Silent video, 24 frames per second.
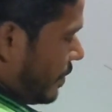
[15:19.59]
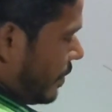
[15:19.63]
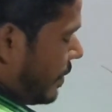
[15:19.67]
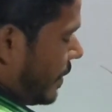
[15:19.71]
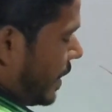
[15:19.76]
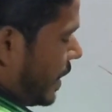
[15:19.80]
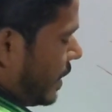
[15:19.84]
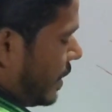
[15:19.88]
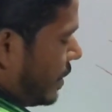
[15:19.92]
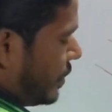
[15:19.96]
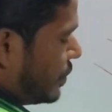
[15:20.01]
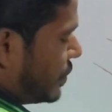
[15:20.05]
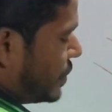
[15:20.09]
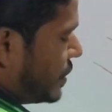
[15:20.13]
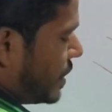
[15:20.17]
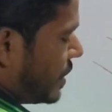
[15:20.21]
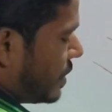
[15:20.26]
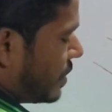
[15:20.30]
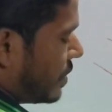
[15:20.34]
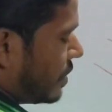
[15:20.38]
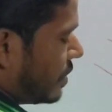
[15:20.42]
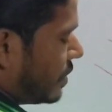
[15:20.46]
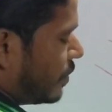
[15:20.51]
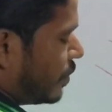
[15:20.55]
by
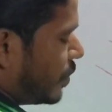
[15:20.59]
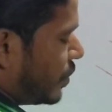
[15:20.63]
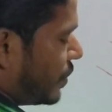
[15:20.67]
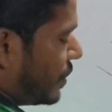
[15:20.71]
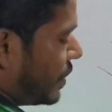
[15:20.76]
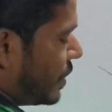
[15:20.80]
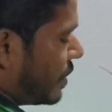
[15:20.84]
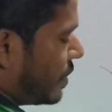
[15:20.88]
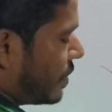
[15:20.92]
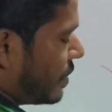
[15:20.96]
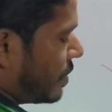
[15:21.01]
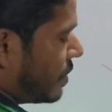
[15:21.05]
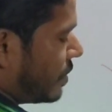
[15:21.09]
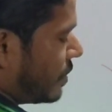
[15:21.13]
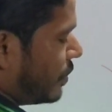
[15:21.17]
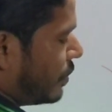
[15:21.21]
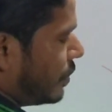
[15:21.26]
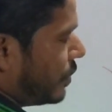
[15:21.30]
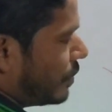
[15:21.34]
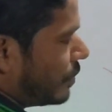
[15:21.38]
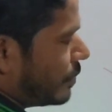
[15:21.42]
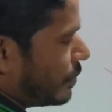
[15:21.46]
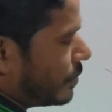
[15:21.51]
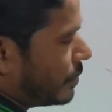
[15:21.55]
using the protractor, you
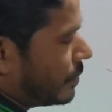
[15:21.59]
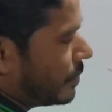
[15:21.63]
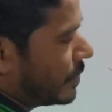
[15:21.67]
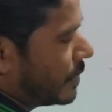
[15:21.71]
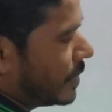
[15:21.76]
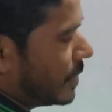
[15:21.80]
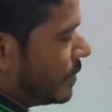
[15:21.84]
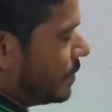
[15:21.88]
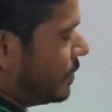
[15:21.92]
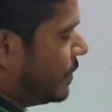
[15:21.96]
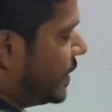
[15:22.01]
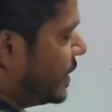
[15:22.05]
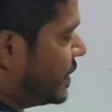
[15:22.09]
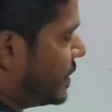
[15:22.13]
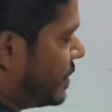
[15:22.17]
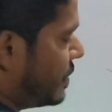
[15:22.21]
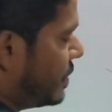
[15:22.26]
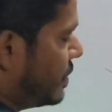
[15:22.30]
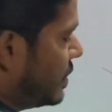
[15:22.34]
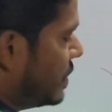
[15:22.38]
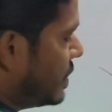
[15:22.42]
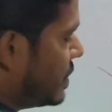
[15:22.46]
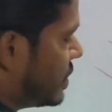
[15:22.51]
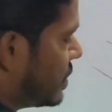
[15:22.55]
have to measure this.